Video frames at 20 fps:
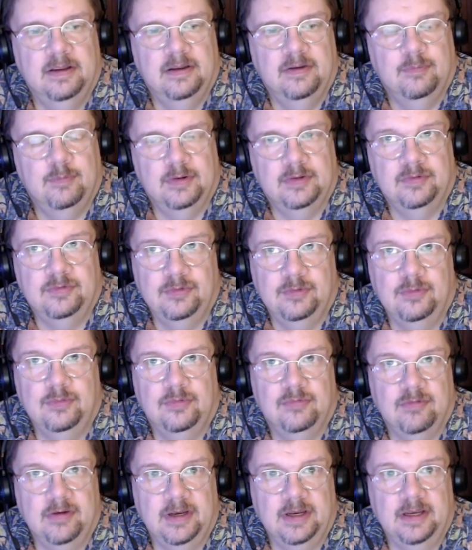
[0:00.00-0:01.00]
1, 2,
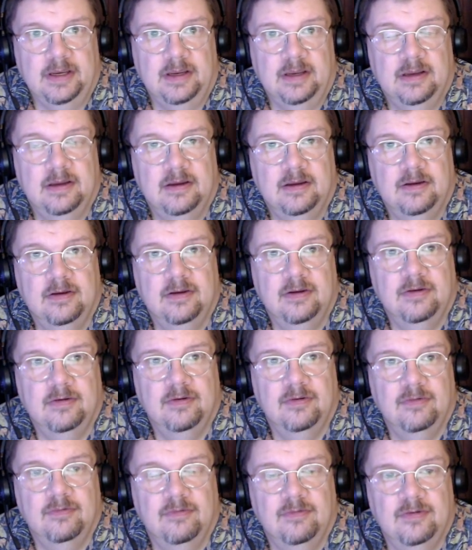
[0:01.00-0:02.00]
3,
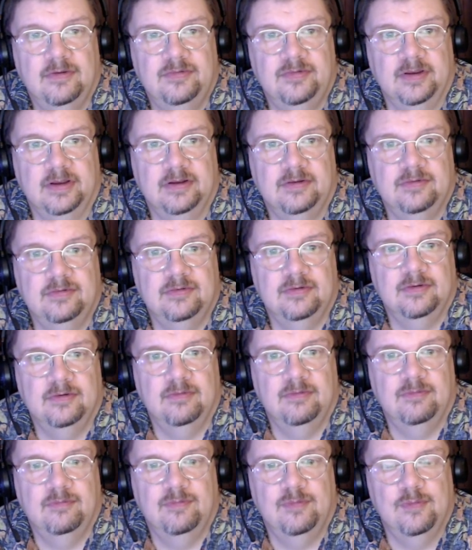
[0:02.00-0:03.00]
6,
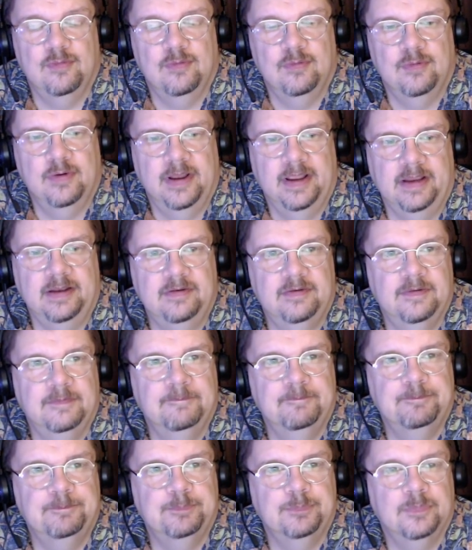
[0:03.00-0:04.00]
4 or 8.
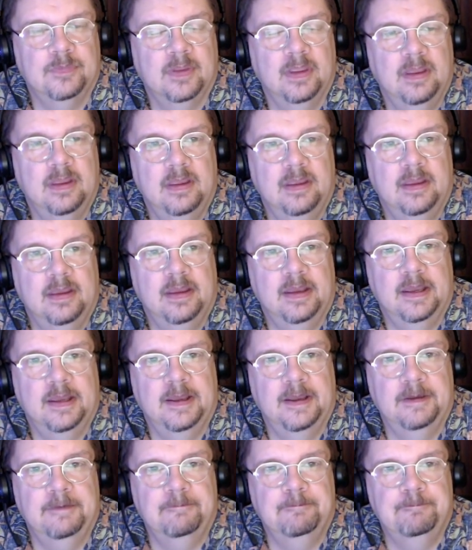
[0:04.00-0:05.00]

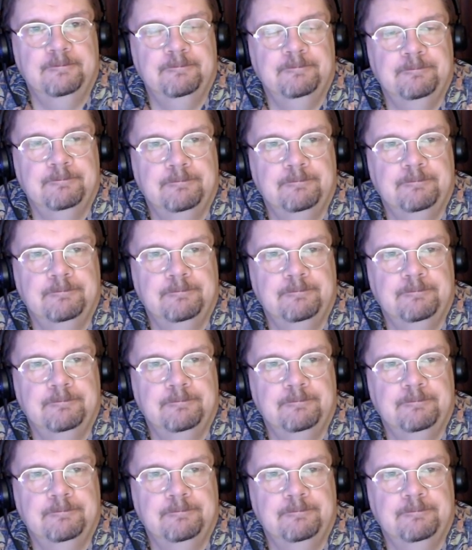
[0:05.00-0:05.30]
And